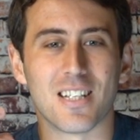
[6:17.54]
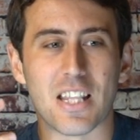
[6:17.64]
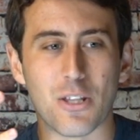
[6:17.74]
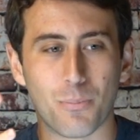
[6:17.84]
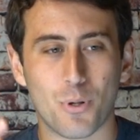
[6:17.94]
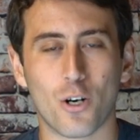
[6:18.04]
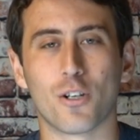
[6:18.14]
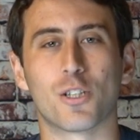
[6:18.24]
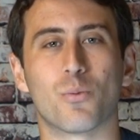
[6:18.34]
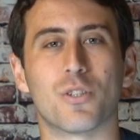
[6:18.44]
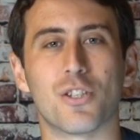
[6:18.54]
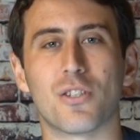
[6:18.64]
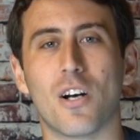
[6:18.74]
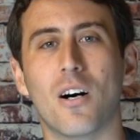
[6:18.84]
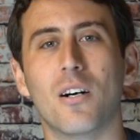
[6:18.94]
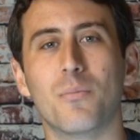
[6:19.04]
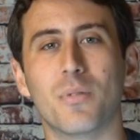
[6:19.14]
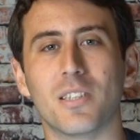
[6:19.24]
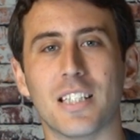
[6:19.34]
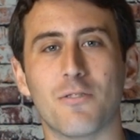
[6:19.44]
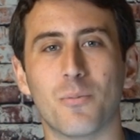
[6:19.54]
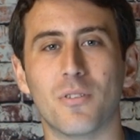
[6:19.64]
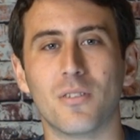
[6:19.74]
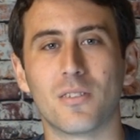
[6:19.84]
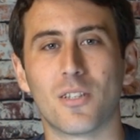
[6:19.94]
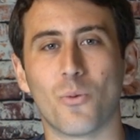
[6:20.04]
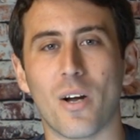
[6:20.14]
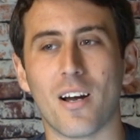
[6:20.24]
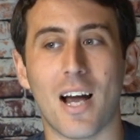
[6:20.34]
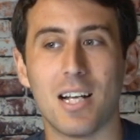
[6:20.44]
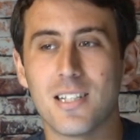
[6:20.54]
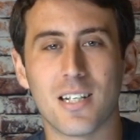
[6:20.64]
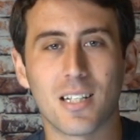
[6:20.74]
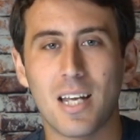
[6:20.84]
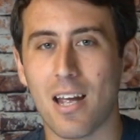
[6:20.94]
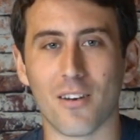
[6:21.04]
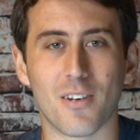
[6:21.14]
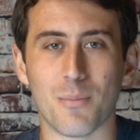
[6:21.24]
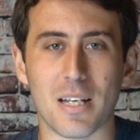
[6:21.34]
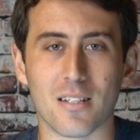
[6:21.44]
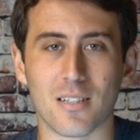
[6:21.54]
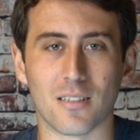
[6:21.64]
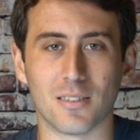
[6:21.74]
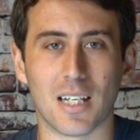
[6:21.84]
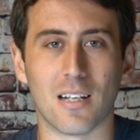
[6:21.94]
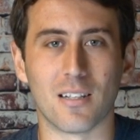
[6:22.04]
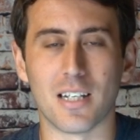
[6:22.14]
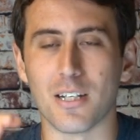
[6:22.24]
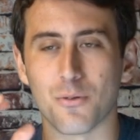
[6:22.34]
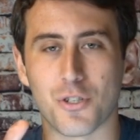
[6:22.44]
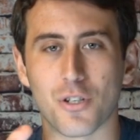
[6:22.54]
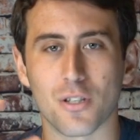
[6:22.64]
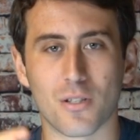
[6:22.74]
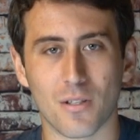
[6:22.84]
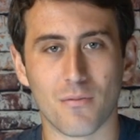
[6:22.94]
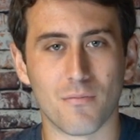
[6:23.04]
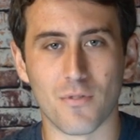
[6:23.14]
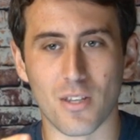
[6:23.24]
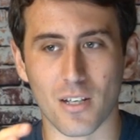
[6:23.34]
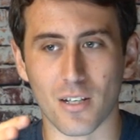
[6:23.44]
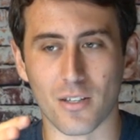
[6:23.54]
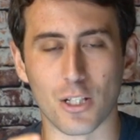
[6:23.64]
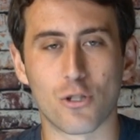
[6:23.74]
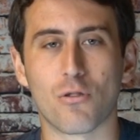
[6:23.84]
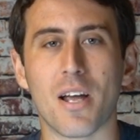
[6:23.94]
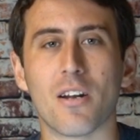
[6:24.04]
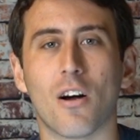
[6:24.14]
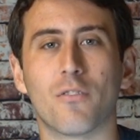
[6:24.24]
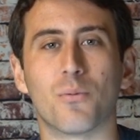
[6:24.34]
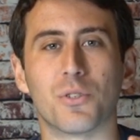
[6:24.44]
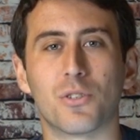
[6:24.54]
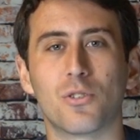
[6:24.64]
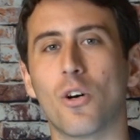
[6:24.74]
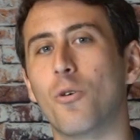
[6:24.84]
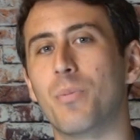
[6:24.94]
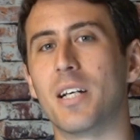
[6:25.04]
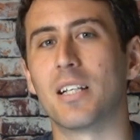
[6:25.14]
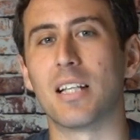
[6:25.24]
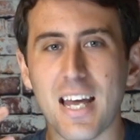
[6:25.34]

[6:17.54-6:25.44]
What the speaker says: the perks were just unbelievable to where I didn't care if I made a single dollar, and it was just the trade-off was so big.